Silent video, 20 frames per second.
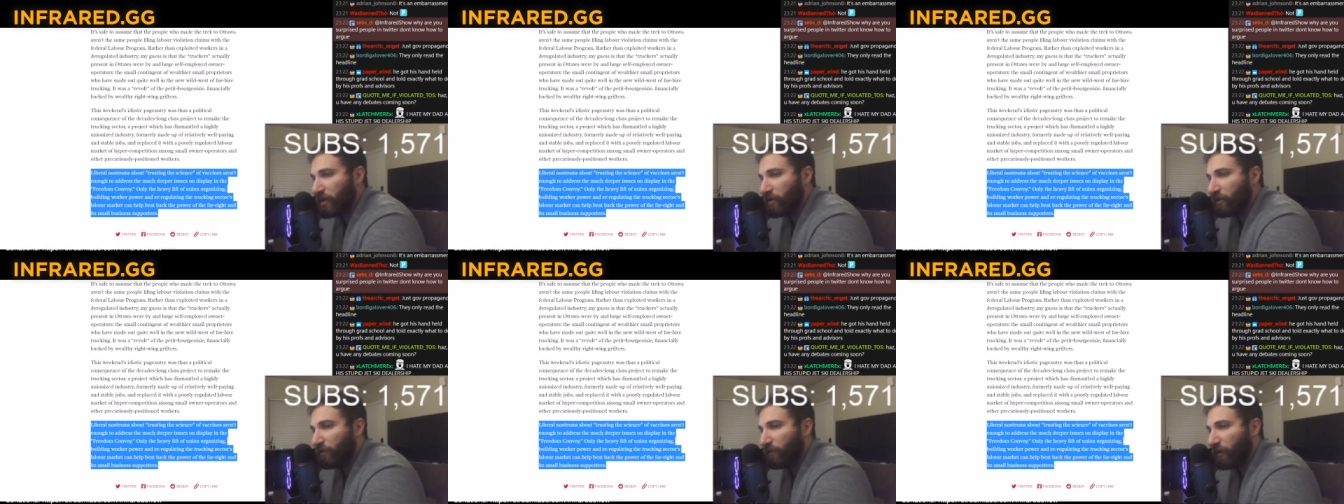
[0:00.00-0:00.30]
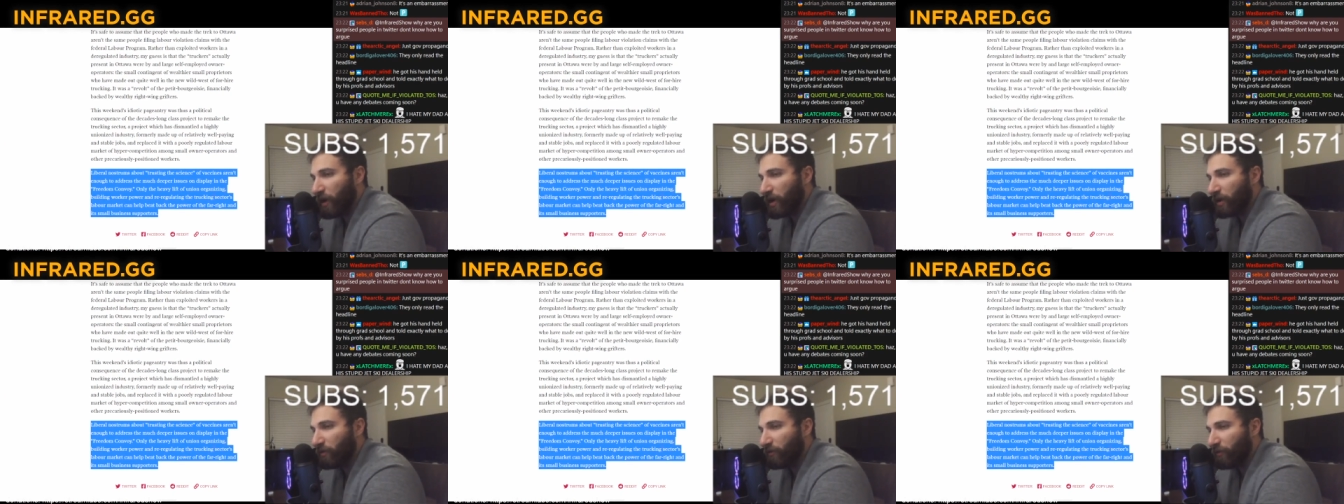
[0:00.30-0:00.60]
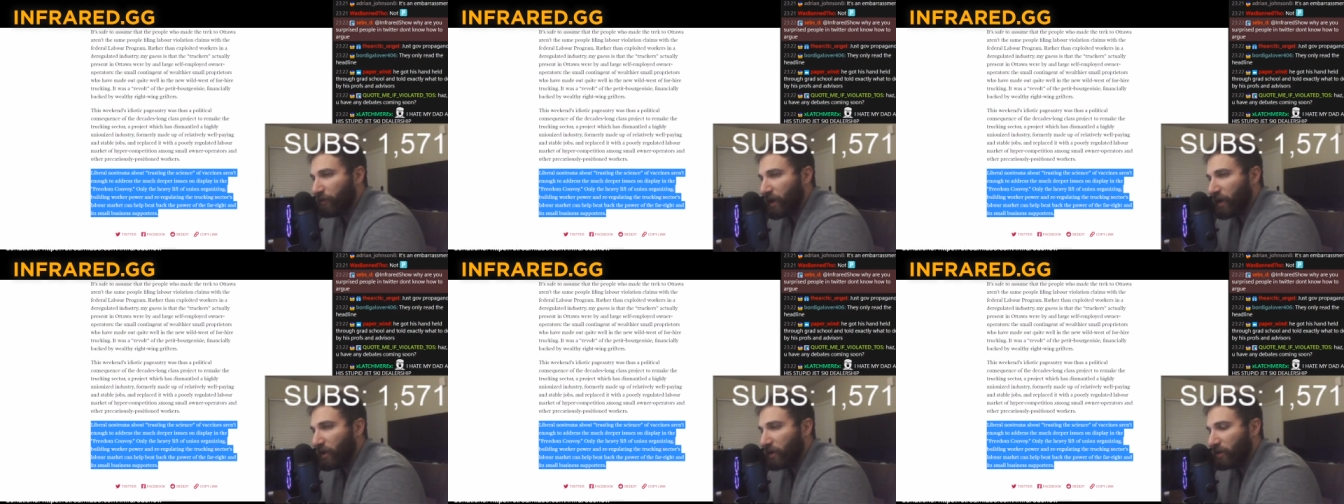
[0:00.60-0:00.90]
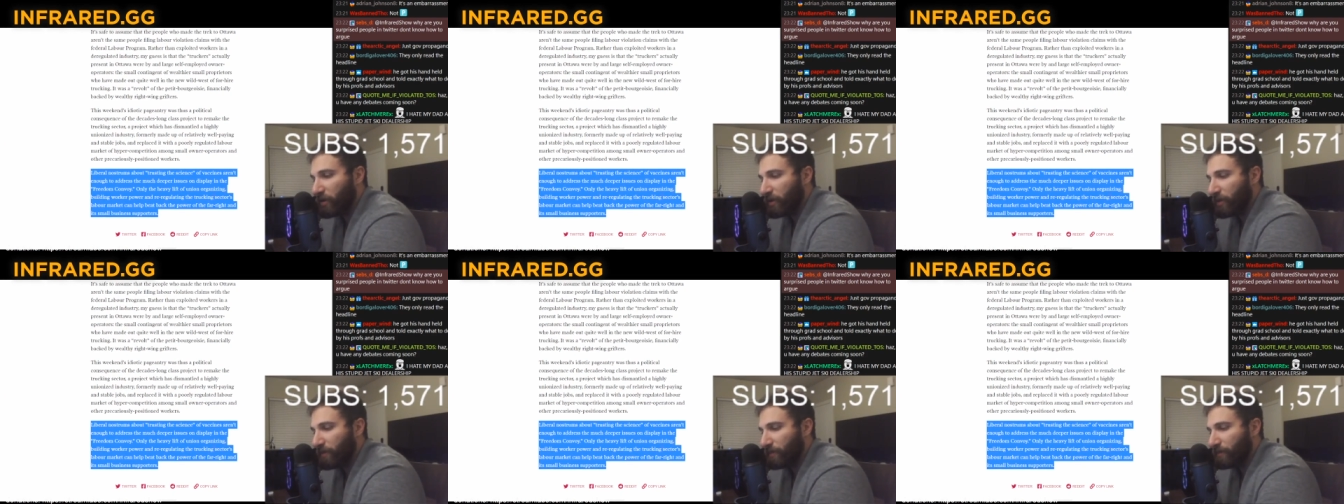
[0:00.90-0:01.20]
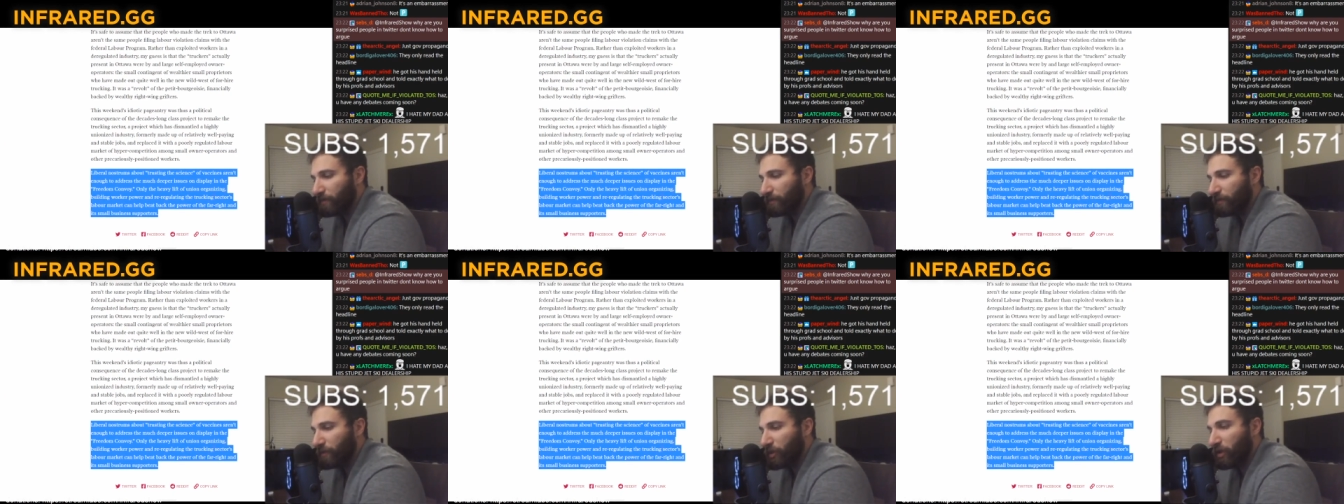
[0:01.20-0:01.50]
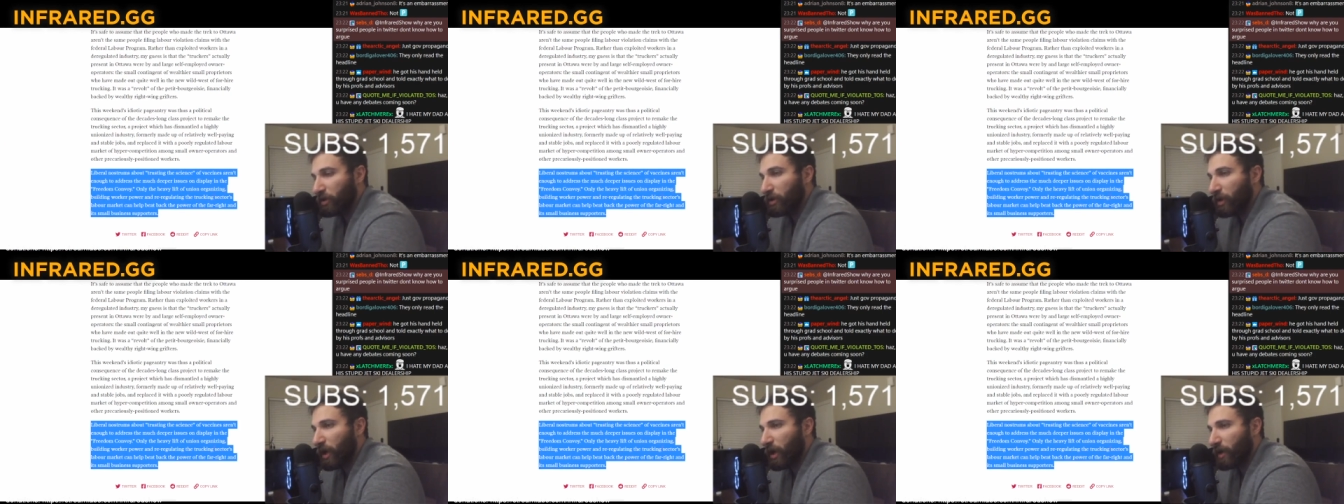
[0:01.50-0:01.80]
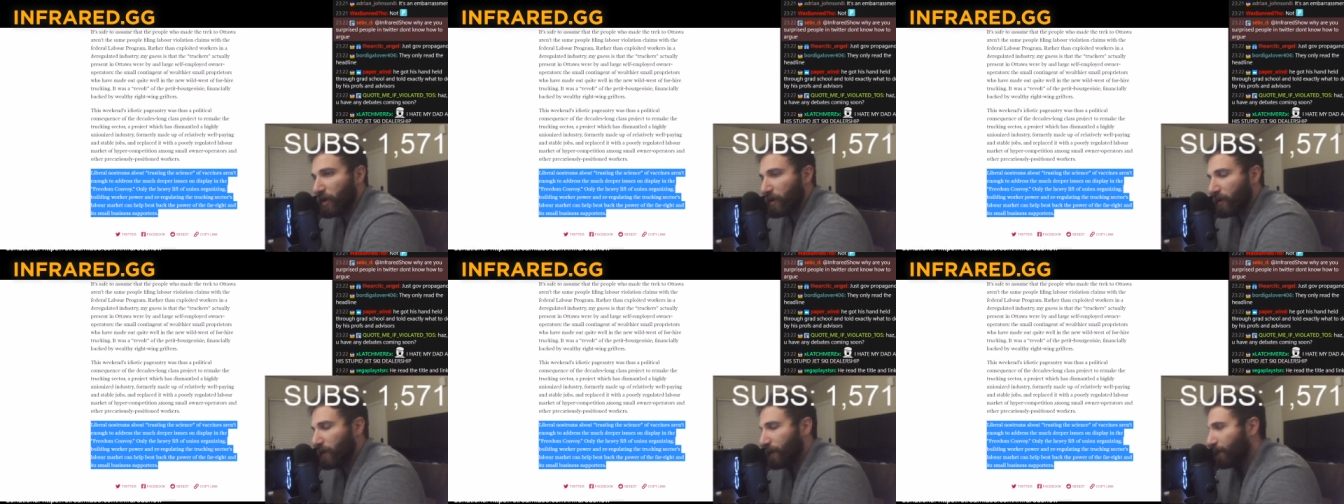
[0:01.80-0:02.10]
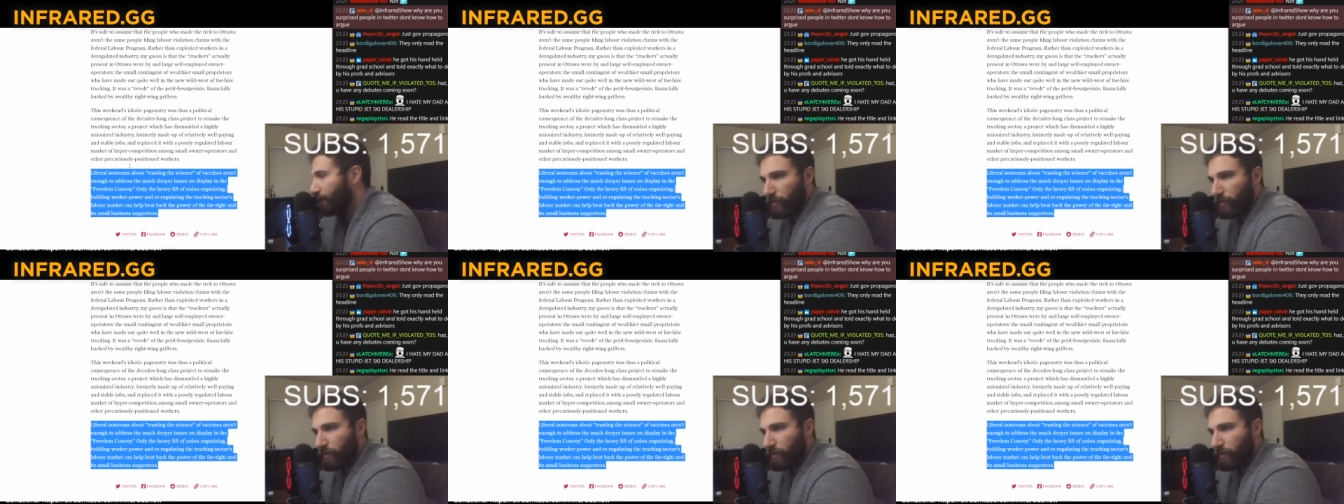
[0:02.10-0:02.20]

you fucking failed. Good luck.